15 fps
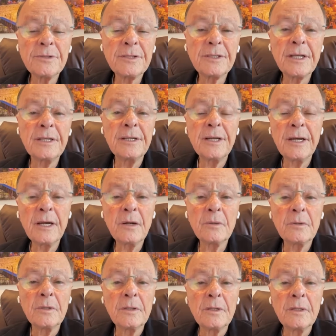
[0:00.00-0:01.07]
The fast
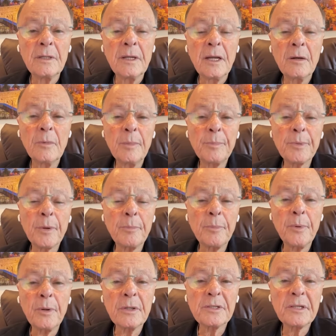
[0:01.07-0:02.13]
of Daniel
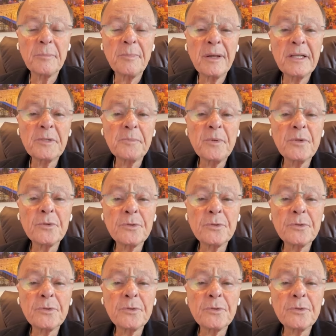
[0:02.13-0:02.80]
is